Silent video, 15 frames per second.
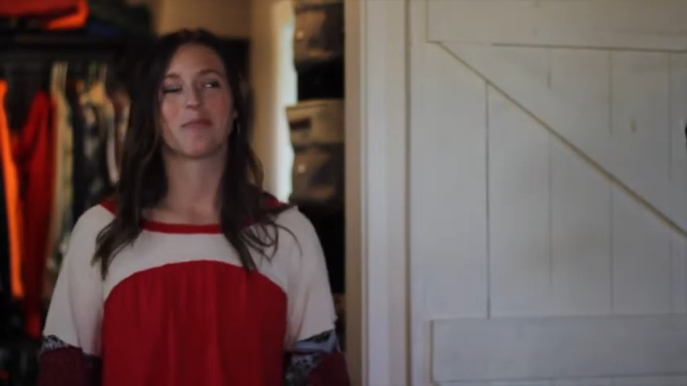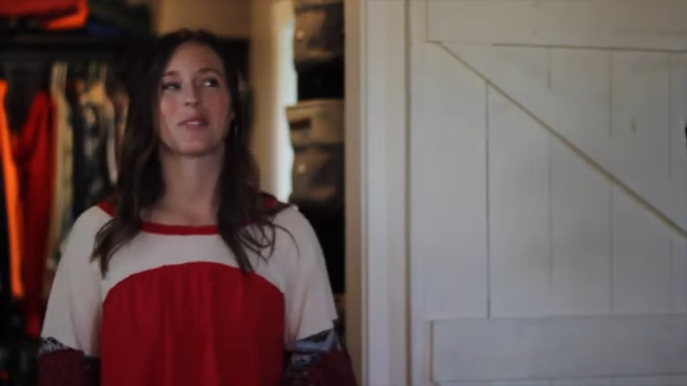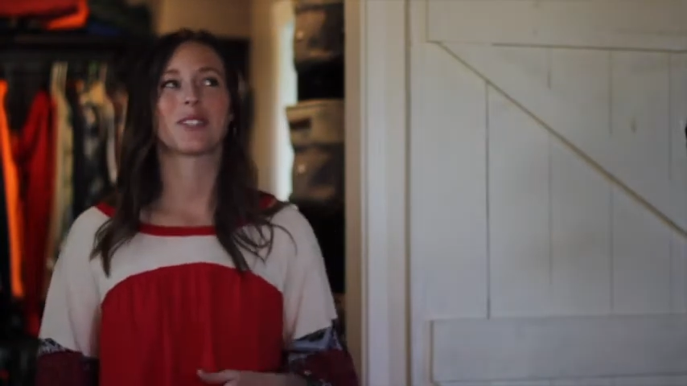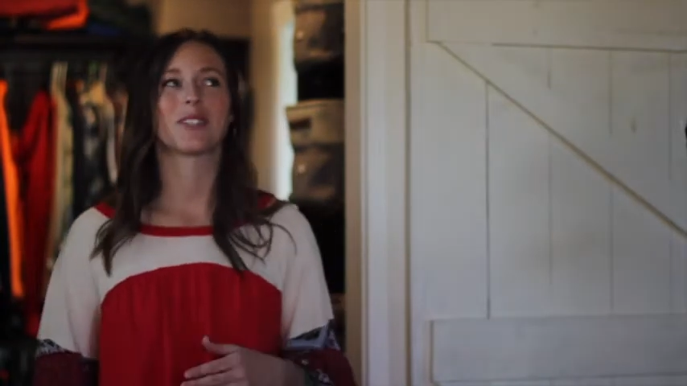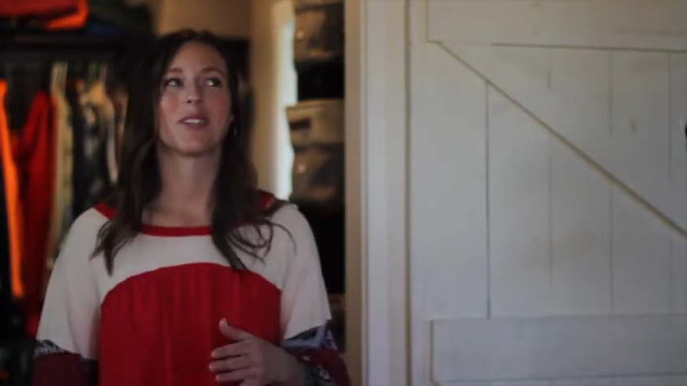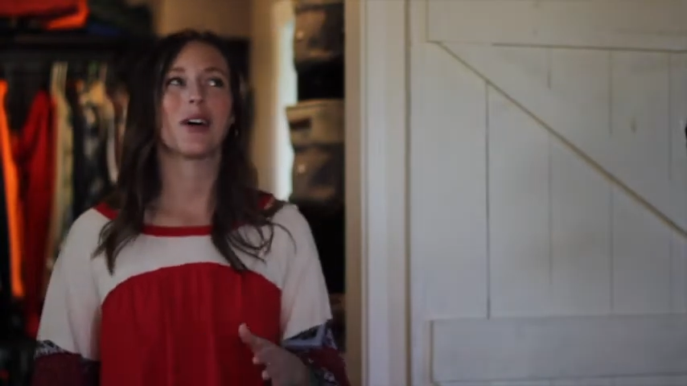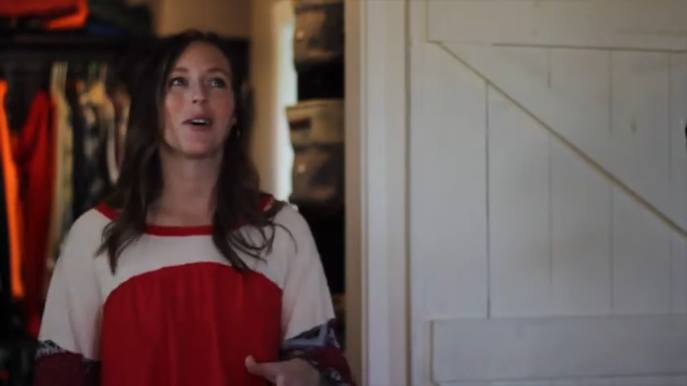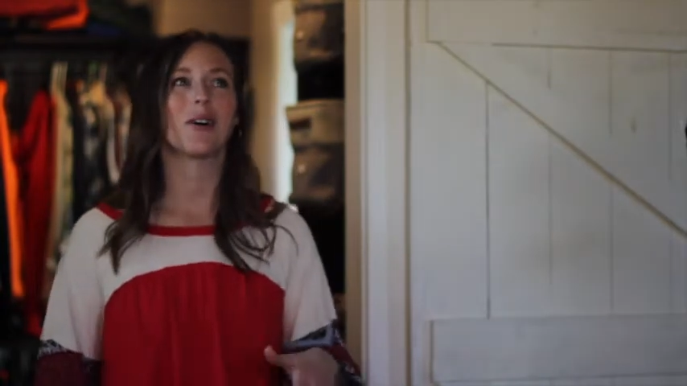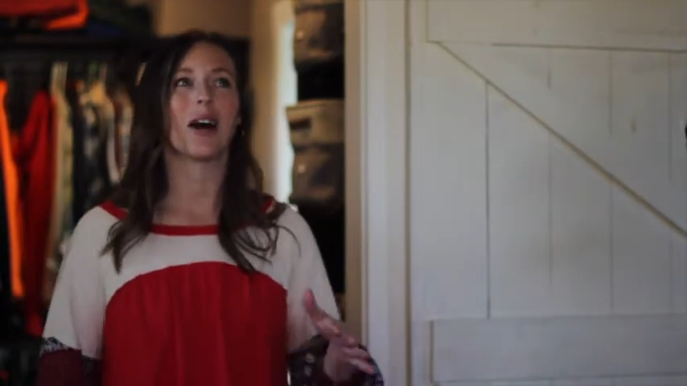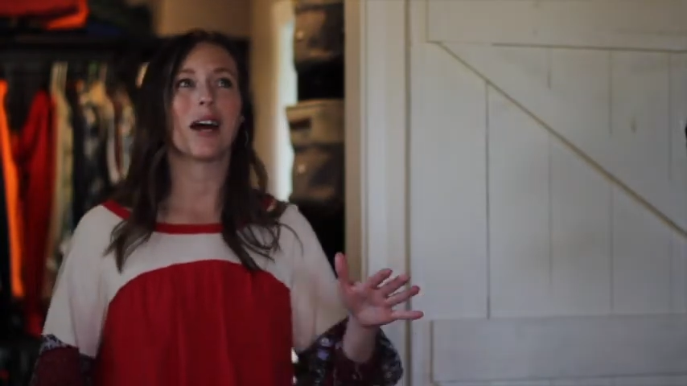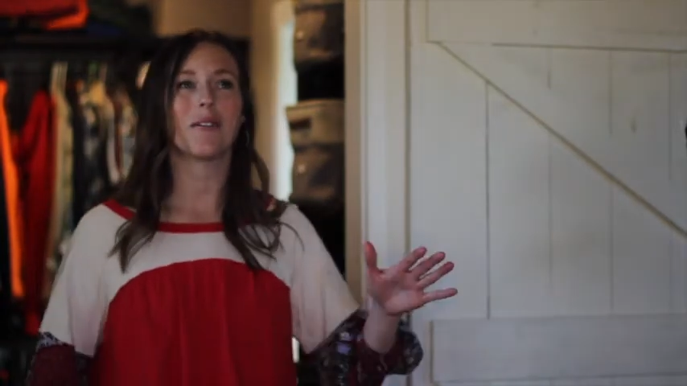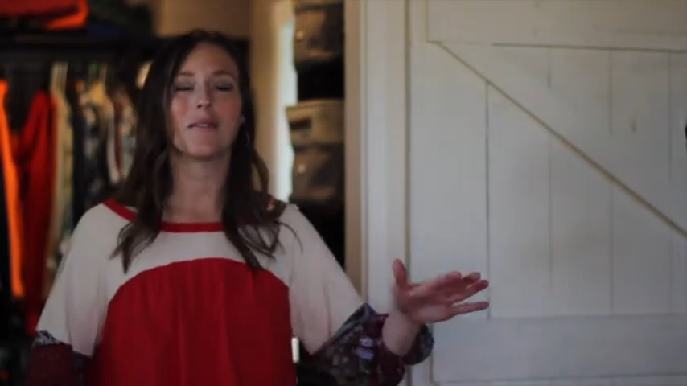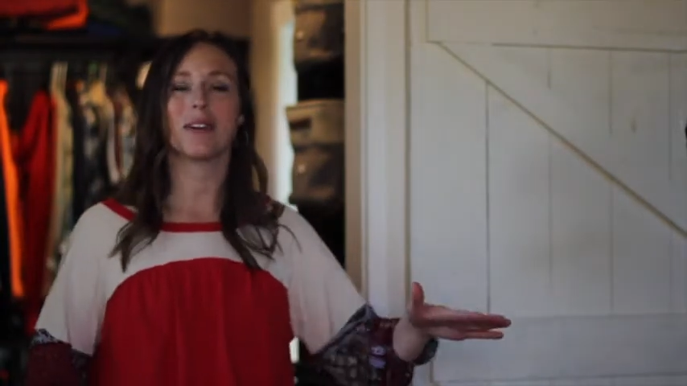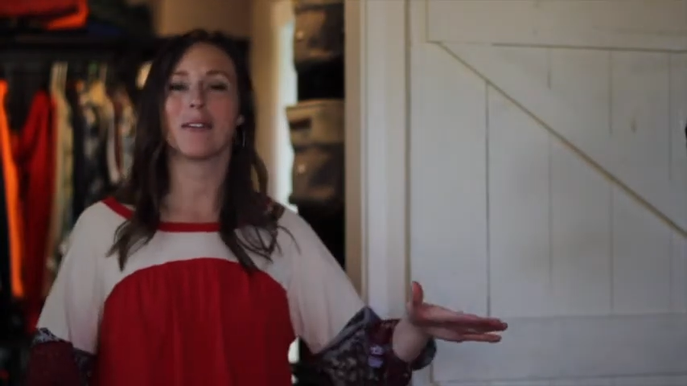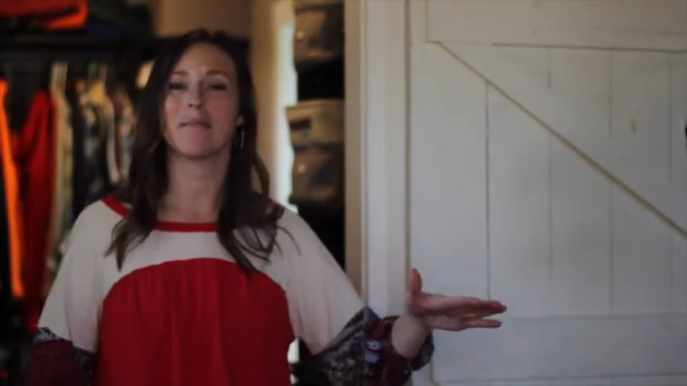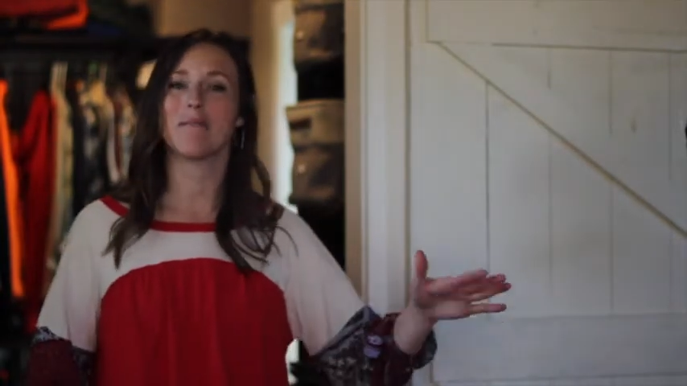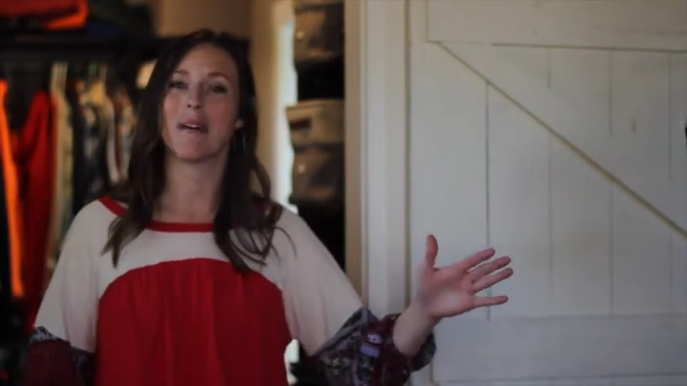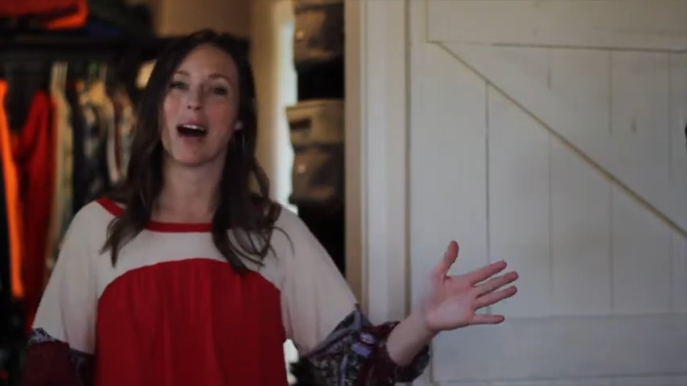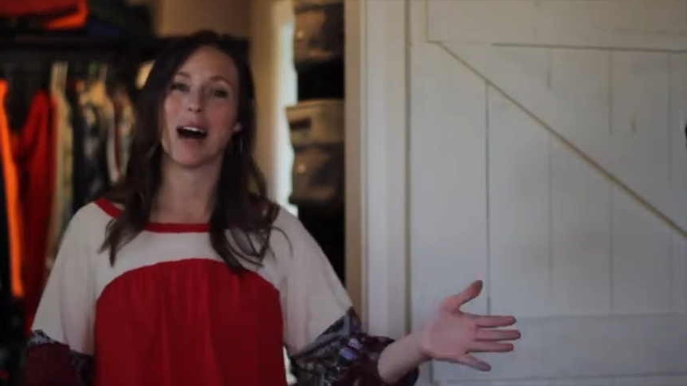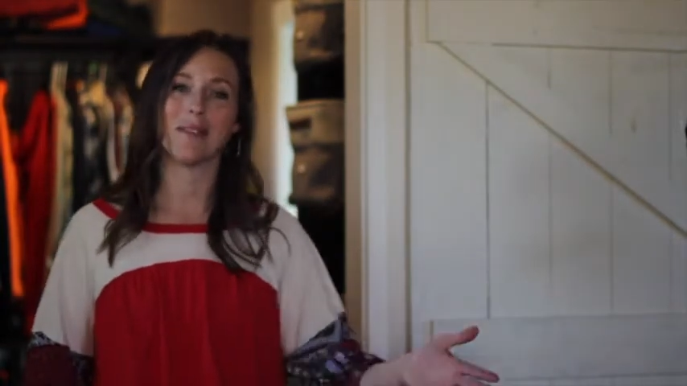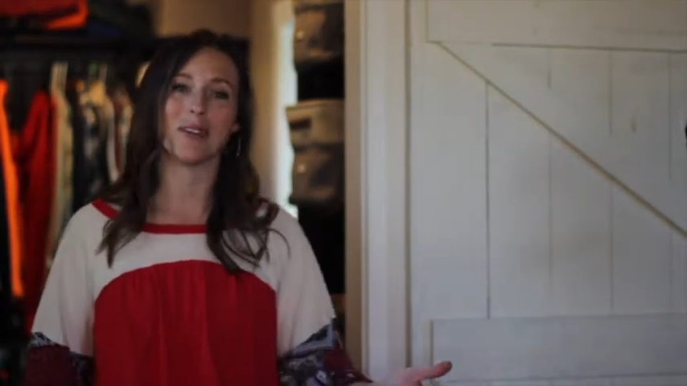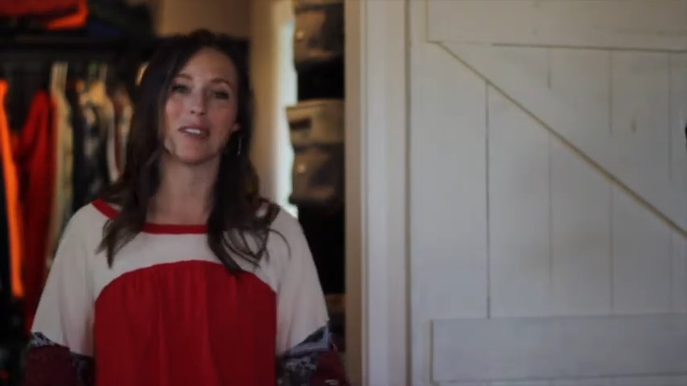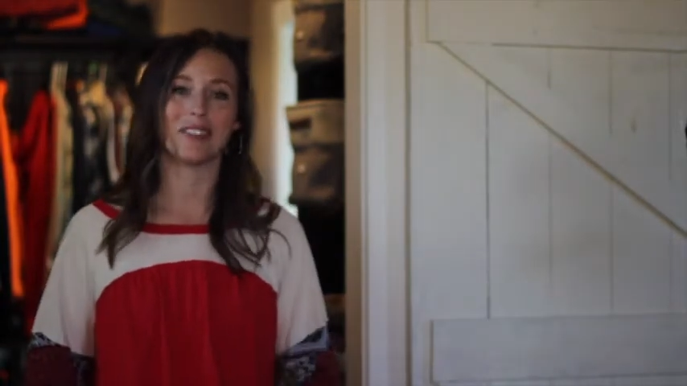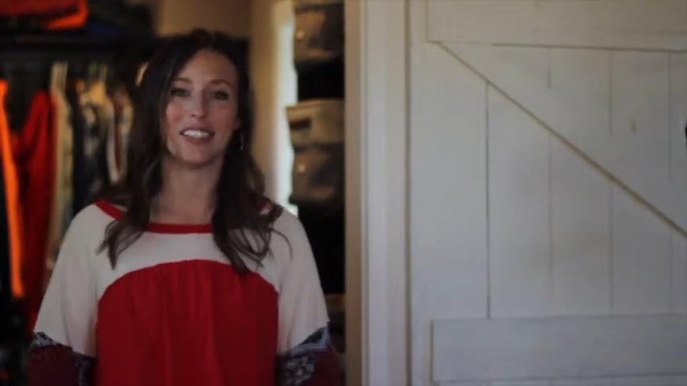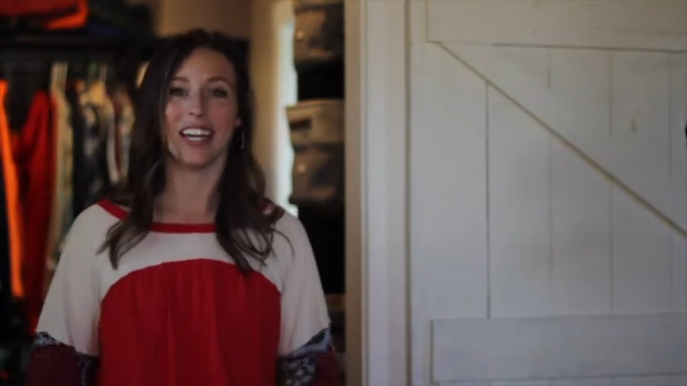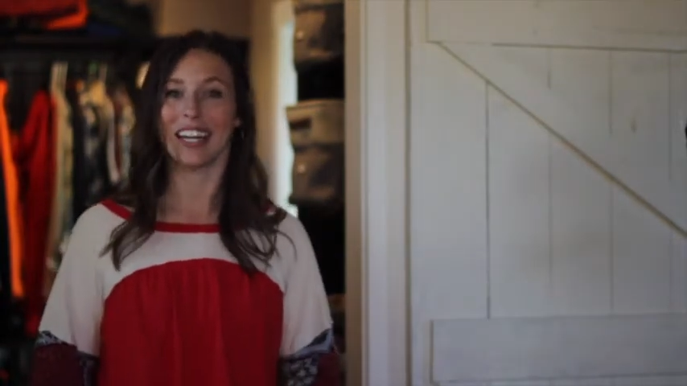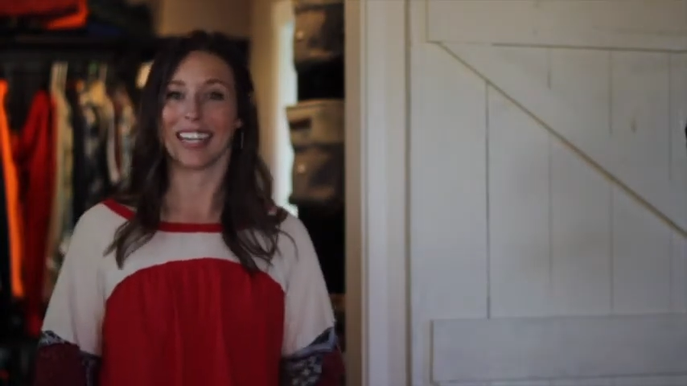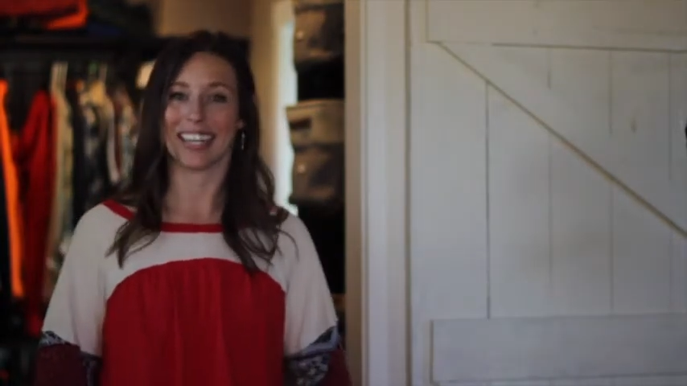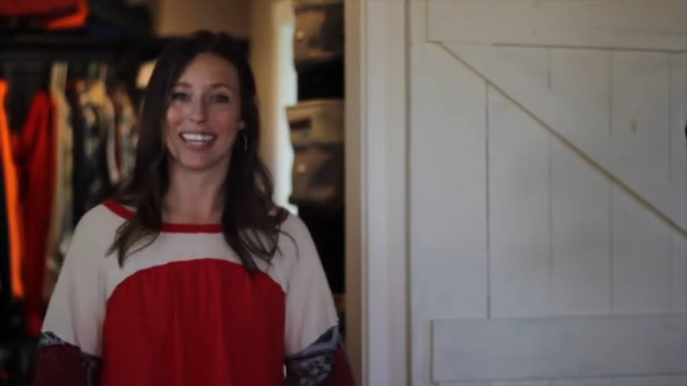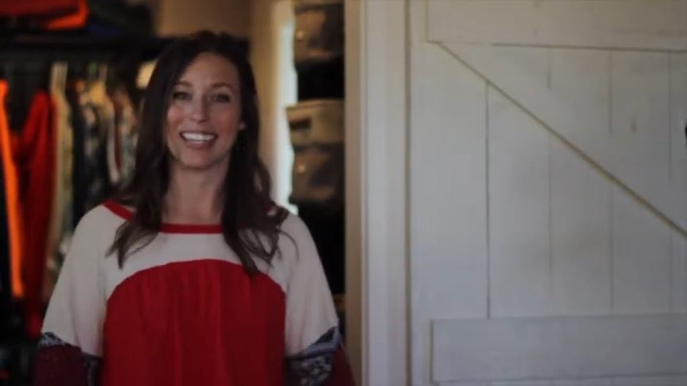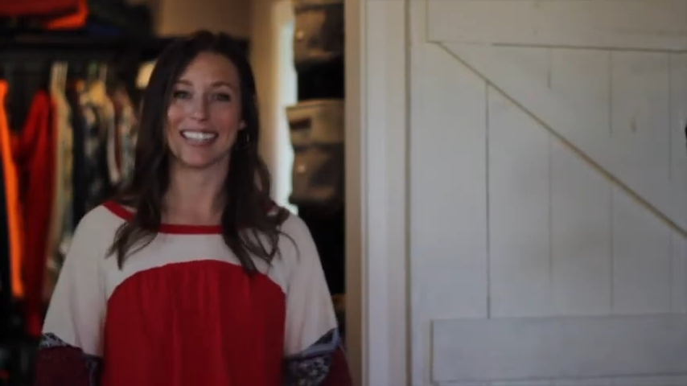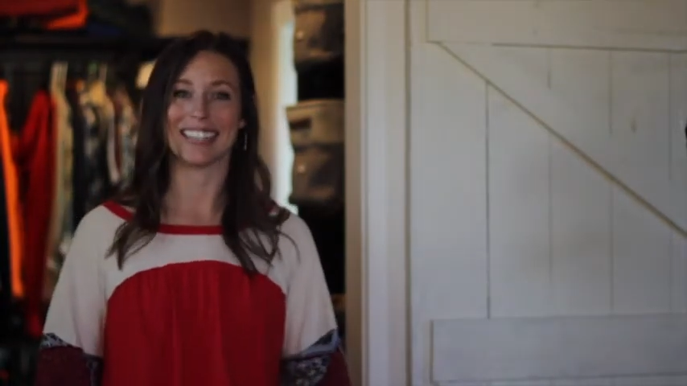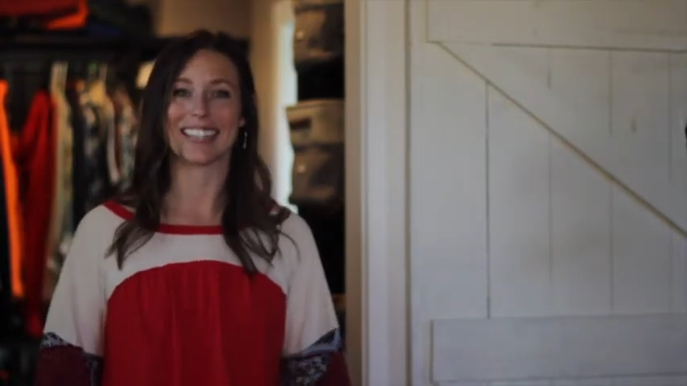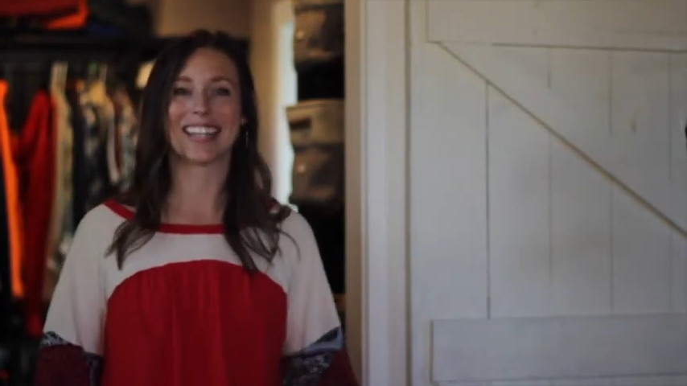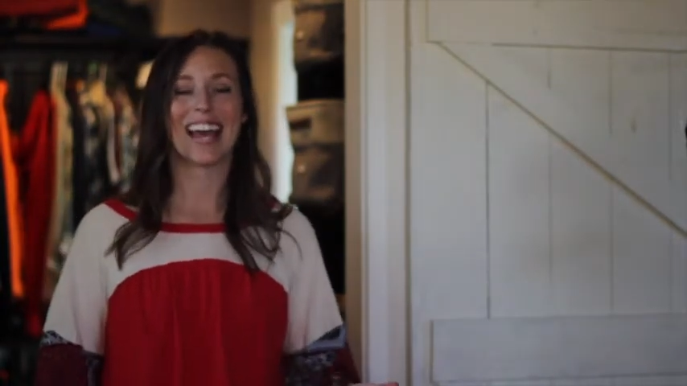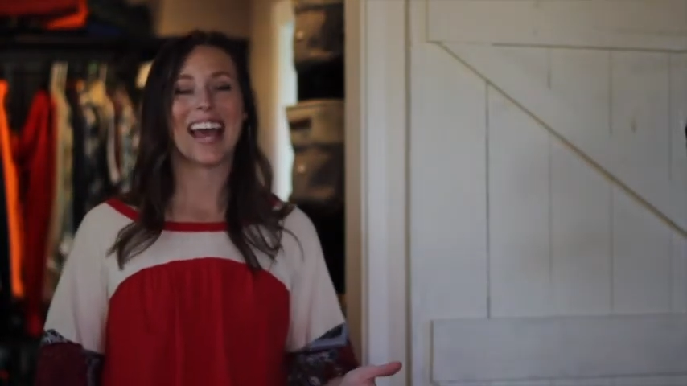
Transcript: So I'm a mom of young kids,